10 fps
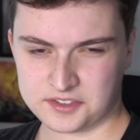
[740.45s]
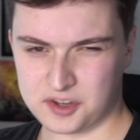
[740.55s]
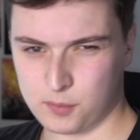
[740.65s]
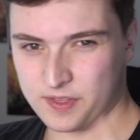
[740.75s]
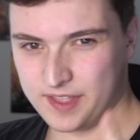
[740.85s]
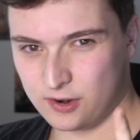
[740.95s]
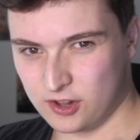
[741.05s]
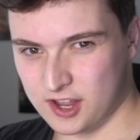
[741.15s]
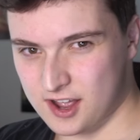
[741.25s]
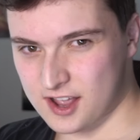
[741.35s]
Someone that'll
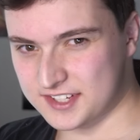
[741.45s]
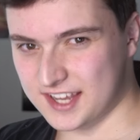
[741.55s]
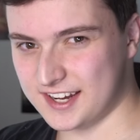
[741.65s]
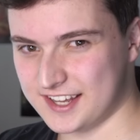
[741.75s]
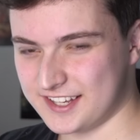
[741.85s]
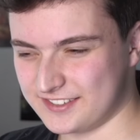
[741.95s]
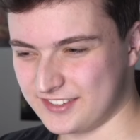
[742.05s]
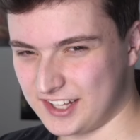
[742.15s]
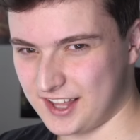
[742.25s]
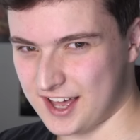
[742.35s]
cause Anakin
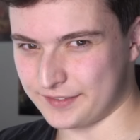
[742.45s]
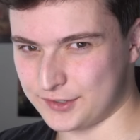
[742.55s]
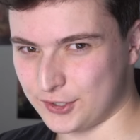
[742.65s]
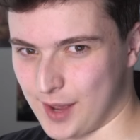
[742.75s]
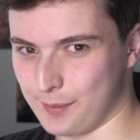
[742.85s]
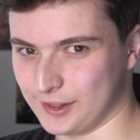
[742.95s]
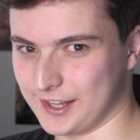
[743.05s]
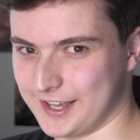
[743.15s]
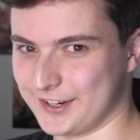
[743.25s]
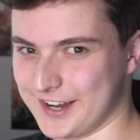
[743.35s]
a lot of trouble
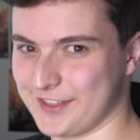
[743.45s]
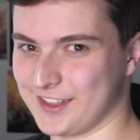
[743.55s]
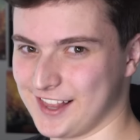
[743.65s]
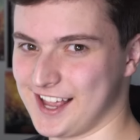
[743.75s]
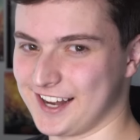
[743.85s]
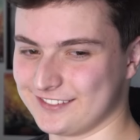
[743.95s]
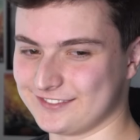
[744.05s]
later down the line.